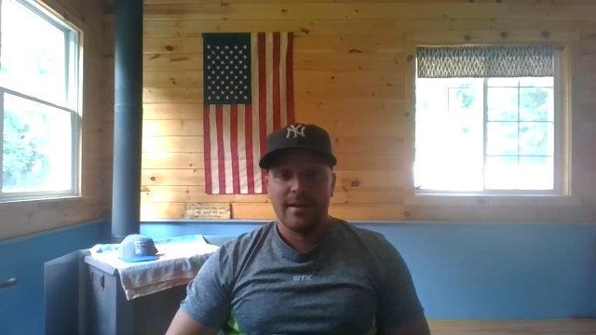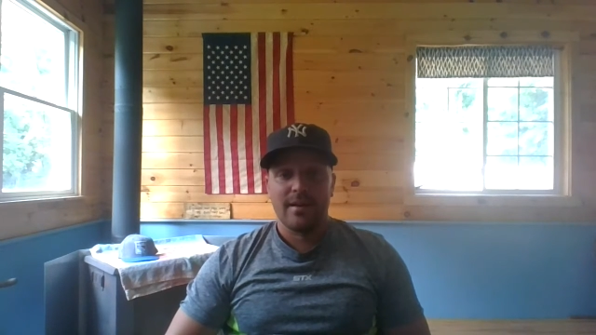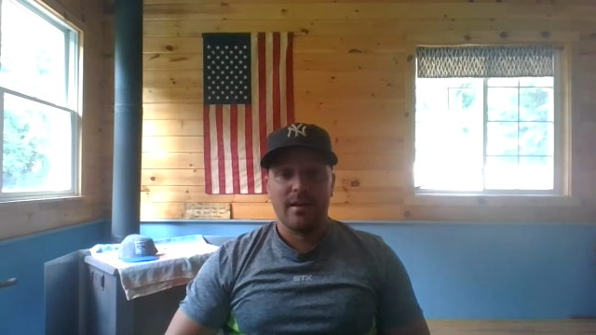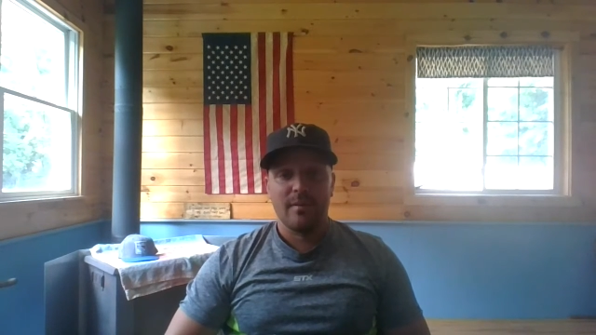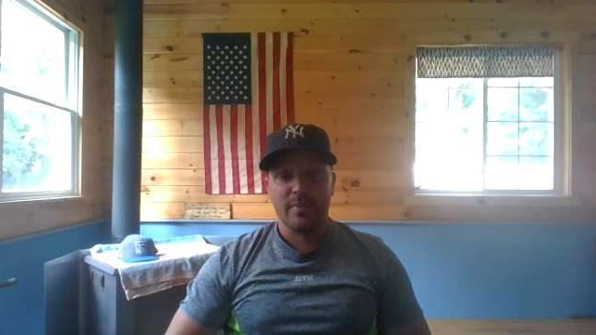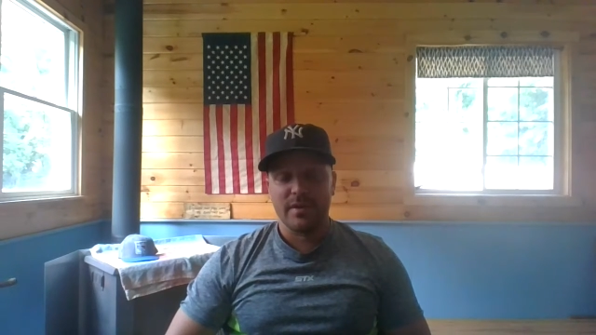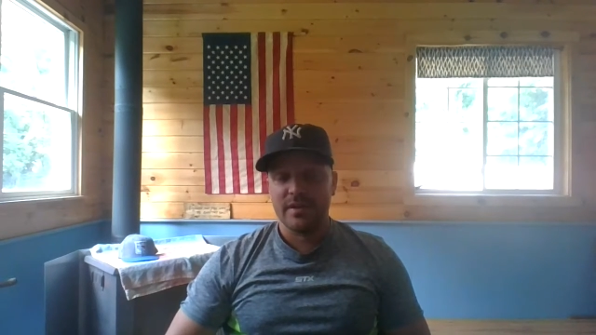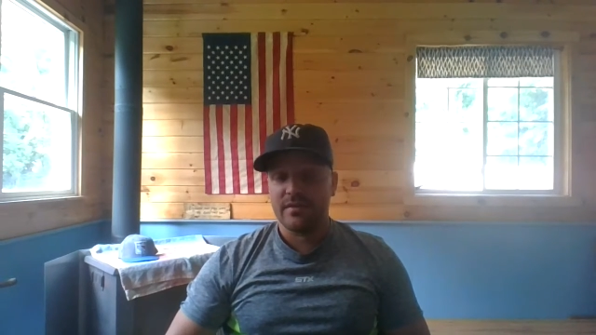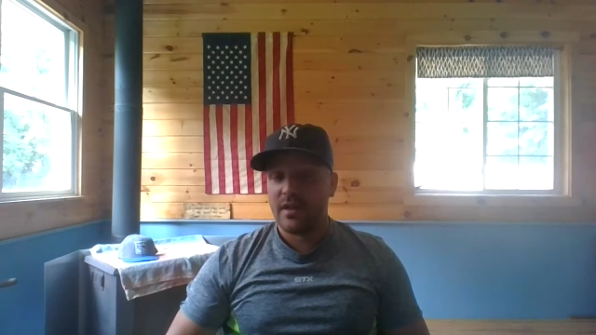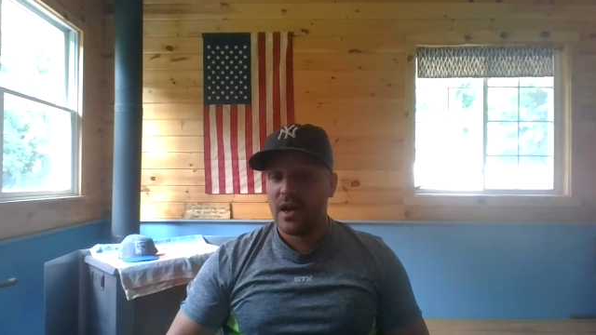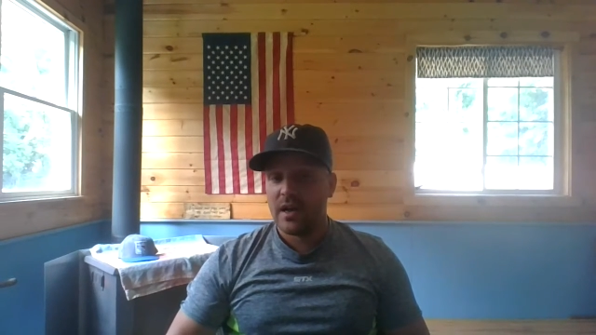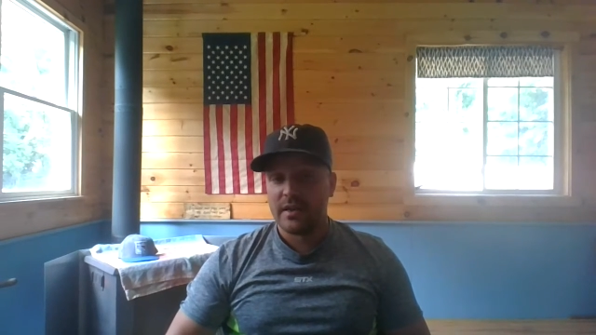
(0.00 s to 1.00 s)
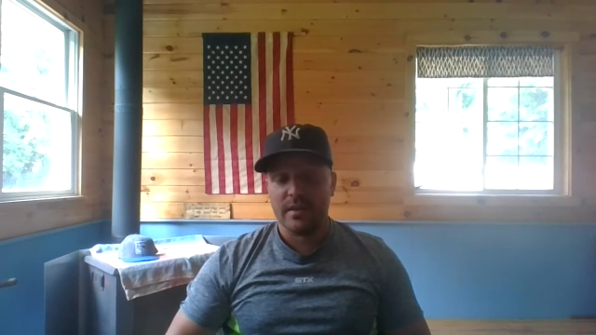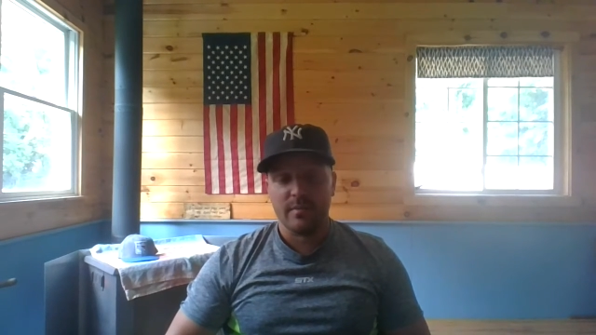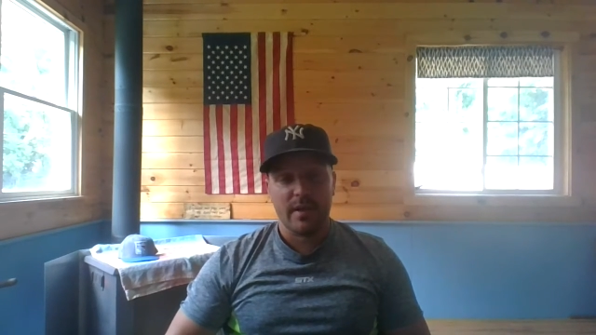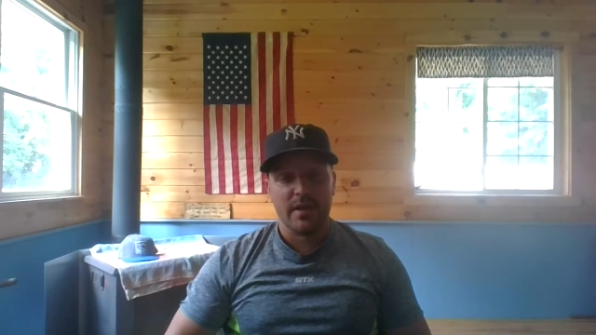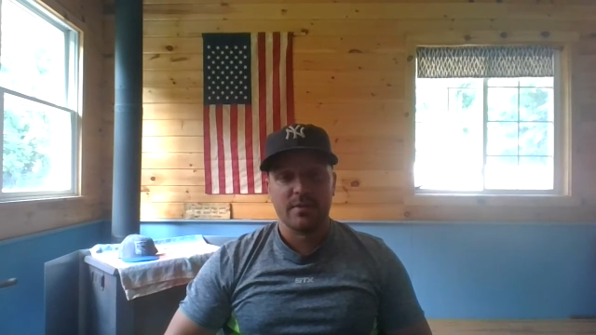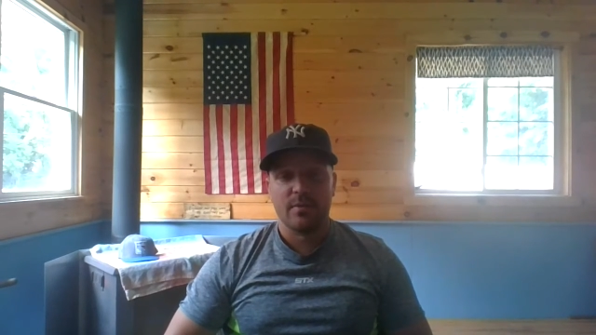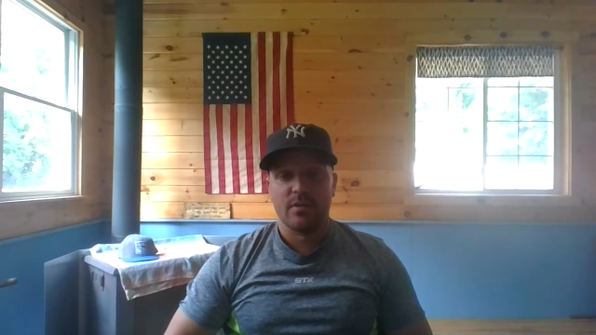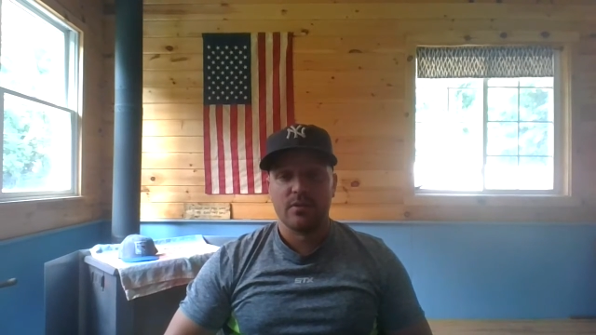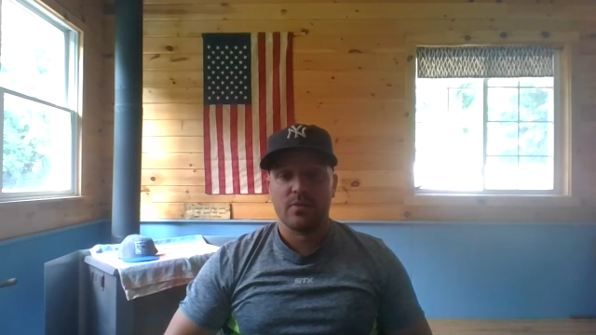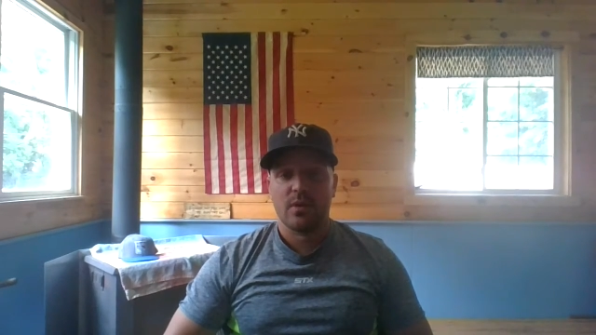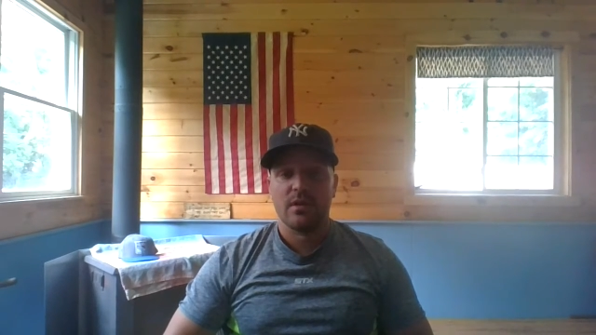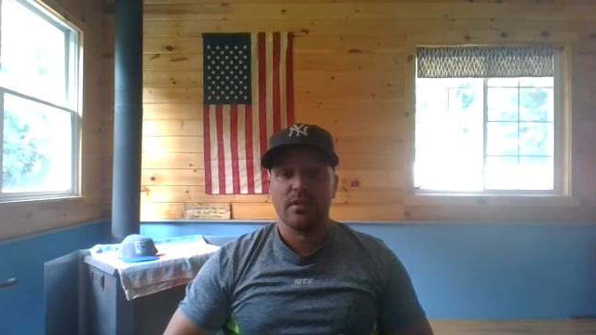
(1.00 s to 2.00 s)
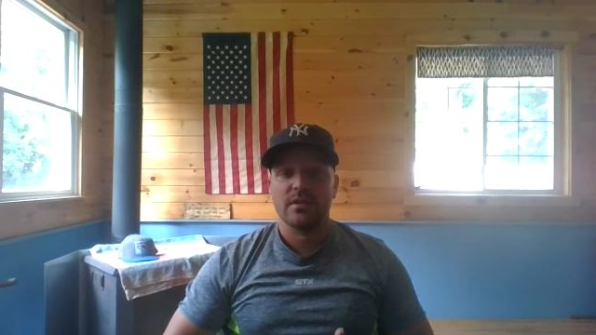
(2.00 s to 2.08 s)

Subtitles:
but even hockey and basketball as well,